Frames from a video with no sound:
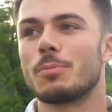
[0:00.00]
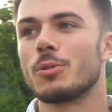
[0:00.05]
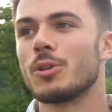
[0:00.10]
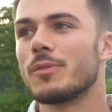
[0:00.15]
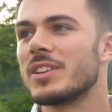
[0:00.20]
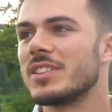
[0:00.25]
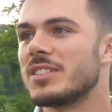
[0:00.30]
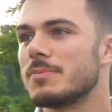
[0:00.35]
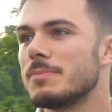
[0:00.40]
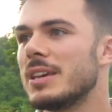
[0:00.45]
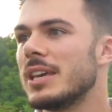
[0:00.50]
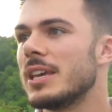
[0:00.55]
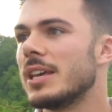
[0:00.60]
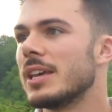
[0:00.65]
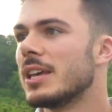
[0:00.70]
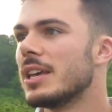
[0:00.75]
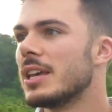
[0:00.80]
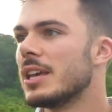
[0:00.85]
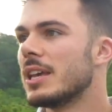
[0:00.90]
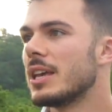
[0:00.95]
proving to
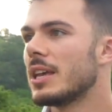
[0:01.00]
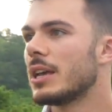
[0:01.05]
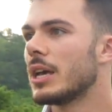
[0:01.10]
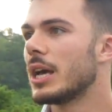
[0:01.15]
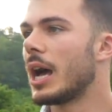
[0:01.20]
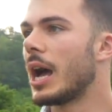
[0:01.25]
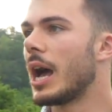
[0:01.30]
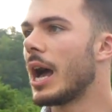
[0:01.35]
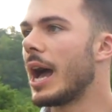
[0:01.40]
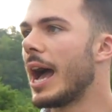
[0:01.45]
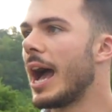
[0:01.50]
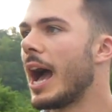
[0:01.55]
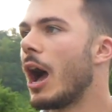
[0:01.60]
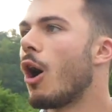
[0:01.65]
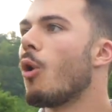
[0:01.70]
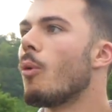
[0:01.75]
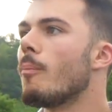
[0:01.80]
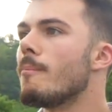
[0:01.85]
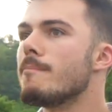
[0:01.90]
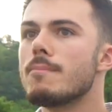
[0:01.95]
me
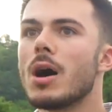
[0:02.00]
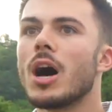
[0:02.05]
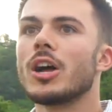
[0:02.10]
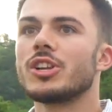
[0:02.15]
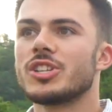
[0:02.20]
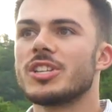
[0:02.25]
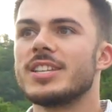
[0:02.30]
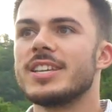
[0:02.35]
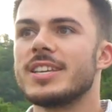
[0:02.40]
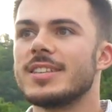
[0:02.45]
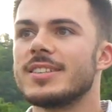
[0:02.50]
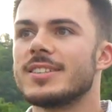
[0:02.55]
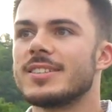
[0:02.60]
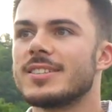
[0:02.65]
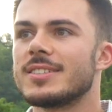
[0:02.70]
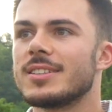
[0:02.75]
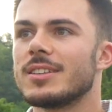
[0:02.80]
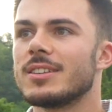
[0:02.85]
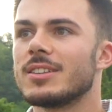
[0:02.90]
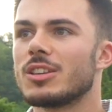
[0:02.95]
how much
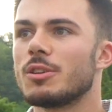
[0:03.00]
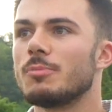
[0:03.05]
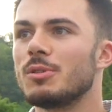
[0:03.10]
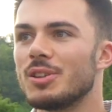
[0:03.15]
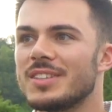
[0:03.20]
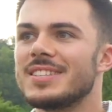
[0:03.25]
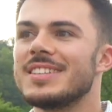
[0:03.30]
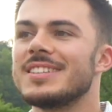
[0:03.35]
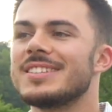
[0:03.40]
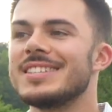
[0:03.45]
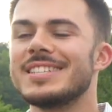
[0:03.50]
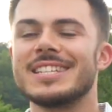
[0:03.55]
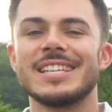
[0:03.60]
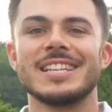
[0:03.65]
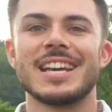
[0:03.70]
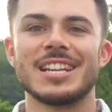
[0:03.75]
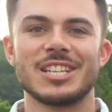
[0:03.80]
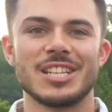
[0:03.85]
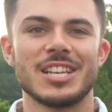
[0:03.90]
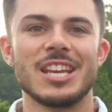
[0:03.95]
these communities
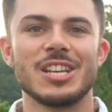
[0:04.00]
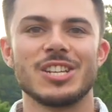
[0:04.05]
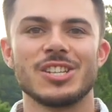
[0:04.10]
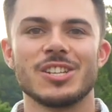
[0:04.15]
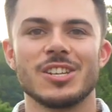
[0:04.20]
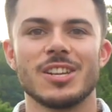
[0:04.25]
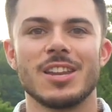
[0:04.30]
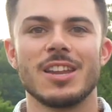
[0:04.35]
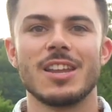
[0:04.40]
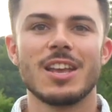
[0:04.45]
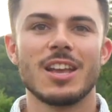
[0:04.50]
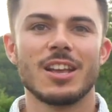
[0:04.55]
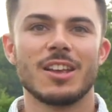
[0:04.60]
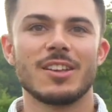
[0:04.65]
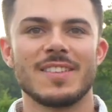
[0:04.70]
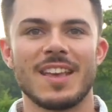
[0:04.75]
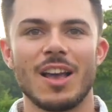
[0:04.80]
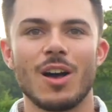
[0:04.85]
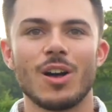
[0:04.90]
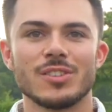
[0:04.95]
need education,
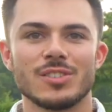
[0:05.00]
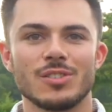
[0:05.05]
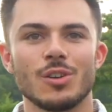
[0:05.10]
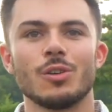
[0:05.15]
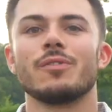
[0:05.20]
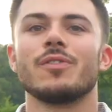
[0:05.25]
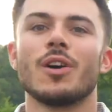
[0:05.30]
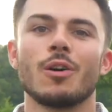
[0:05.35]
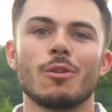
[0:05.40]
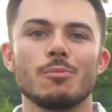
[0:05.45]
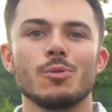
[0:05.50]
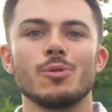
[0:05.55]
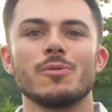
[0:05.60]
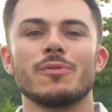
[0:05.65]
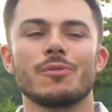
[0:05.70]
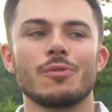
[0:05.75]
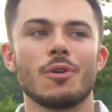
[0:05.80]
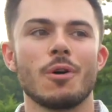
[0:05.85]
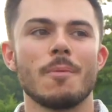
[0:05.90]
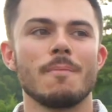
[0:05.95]
because they are so far
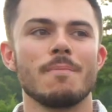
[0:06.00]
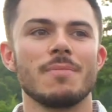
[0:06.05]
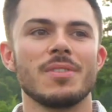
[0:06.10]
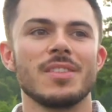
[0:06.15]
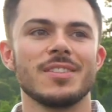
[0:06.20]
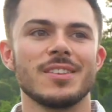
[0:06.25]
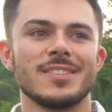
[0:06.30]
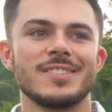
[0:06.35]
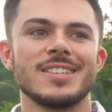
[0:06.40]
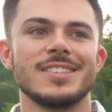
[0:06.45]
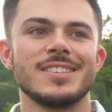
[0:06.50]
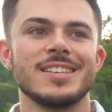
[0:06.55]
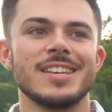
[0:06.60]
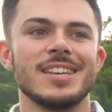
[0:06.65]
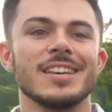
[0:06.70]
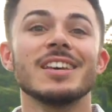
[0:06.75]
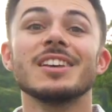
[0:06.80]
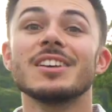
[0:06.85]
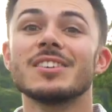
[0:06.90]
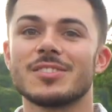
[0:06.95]
removed from the city.
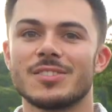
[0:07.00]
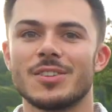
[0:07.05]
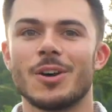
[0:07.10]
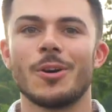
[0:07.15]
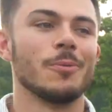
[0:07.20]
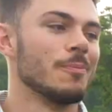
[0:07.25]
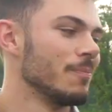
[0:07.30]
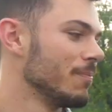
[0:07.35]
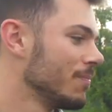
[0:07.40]
So,